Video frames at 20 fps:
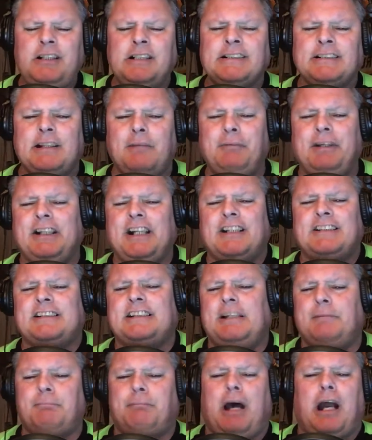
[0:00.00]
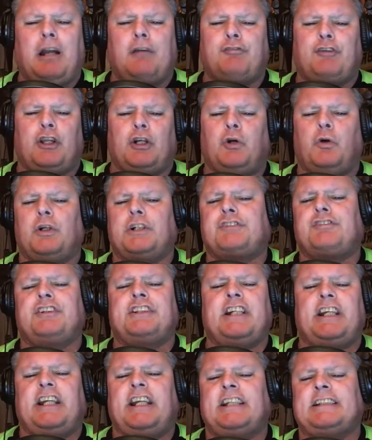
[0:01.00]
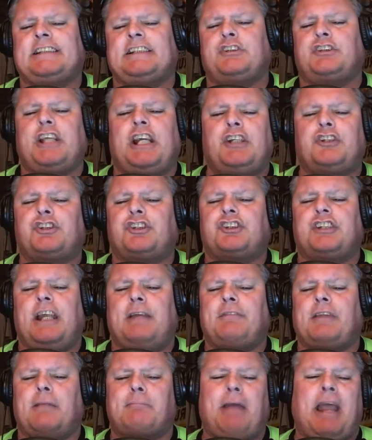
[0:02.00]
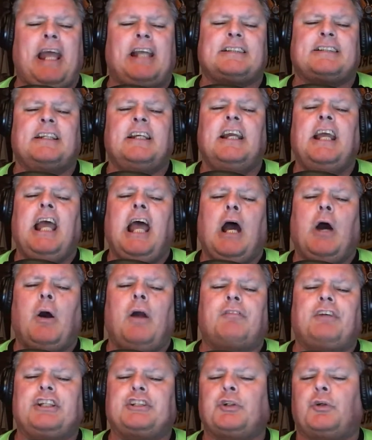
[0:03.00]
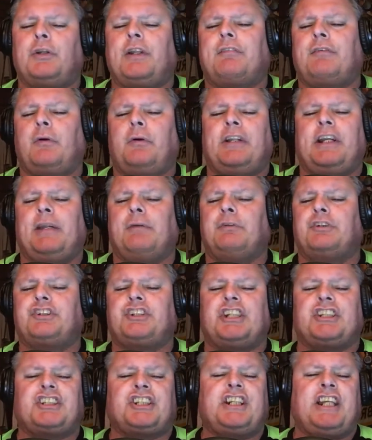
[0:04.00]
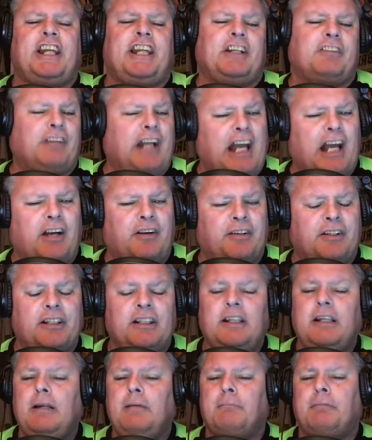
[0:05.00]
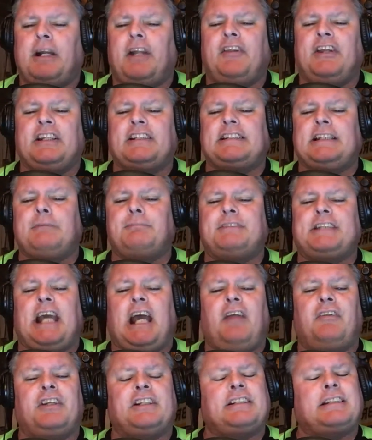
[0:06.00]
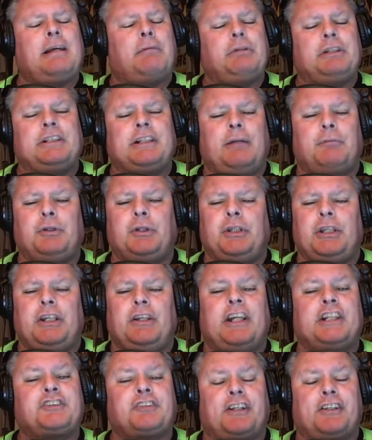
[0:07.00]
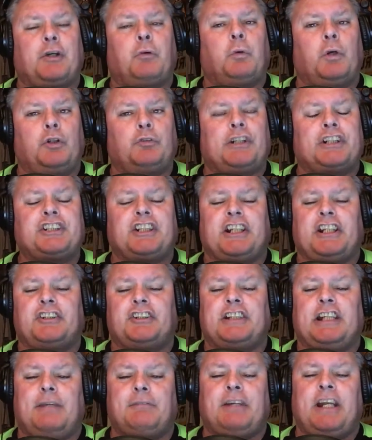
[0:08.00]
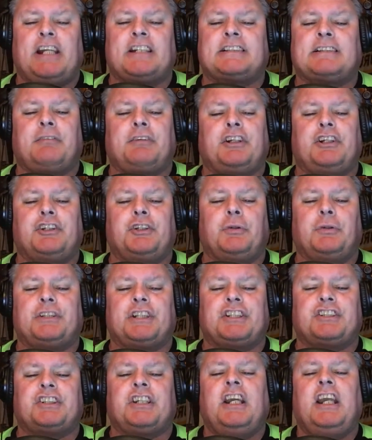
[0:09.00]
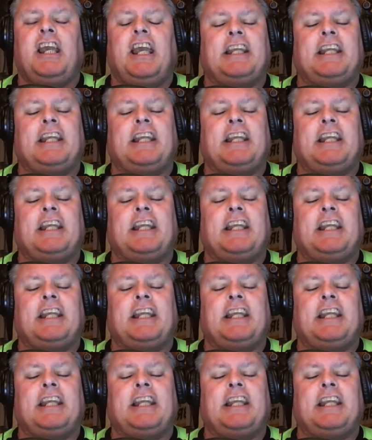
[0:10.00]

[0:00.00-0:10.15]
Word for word: Something that seemed par for the course for Diddy as he changed his name in the past. However, he told everyone that he was just kidding around. But I think deep down, the WWE, that's right, the World Wrestling Entertainment, had something to do with this.